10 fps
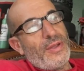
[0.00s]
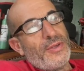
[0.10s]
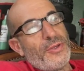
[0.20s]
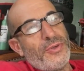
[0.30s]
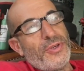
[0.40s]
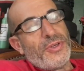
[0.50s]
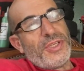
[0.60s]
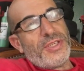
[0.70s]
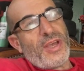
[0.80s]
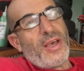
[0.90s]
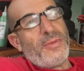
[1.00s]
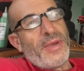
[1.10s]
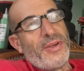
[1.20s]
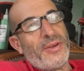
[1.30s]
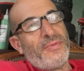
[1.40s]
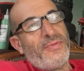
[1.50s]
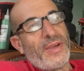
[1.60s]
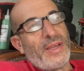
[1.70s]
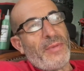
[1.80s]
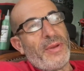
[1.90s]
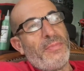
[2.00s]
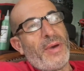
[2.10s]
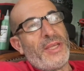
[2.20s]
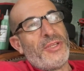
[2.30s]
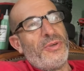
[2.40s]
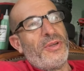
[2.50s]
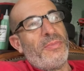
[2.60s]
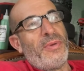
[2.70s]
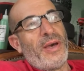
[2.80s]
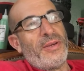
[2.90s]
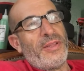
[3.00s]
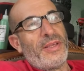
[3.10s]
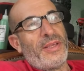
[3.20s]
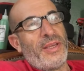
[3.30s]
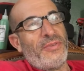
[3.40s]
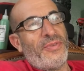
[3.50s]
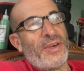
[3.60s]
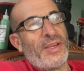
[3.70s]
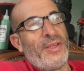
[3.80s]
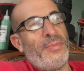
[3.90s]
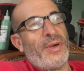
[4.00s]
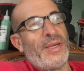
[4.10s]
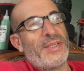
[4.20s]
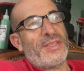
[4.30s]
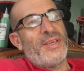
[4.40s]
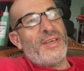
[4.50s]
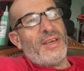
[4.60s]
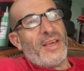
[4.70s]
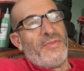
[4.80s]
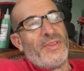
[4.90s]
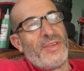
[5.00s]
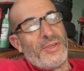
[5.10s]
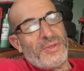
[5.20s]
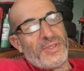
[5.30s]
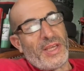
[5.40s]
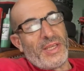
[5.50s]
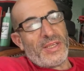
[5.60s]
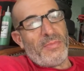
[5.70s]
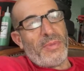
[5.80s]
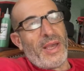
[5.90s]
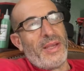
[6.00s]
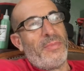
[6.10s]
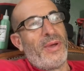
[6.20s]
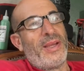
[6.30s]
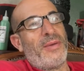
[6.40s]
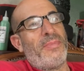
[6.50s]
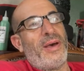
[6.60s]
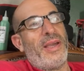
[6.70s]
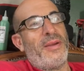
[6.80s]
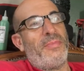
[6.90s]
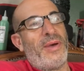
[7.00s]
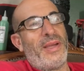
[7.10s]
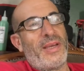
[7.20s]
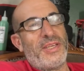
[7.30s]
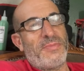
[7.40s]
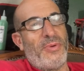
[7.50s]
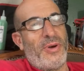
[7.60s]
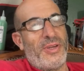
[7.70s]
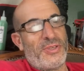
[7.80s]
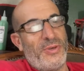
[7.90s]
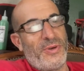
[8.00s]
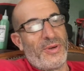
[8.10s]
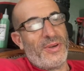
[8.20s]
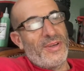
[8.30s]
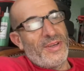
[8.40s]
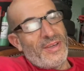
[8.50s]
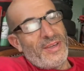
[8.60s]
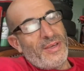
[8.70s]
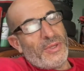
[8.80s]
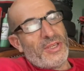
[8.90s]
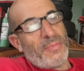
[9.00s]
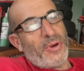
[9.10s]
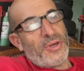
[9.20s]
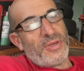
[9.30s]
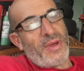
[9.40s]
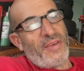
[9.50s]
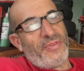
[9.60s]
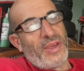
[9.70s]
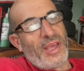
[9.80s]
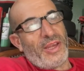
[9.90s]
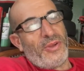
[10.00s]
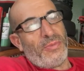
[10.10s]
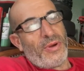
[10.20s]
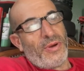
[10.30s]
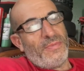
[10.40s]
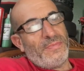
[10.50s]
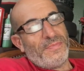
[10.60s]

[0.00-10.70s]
Dude, Jersey Style, man. You're fucking. How many bikes you gonna buy? You're the king of fucking e-bikes. Everything you say is, "I'm buying a bike. I'm buying a bike. I just bought a scooter." What's up, Persian Mafia? How you doing, bro?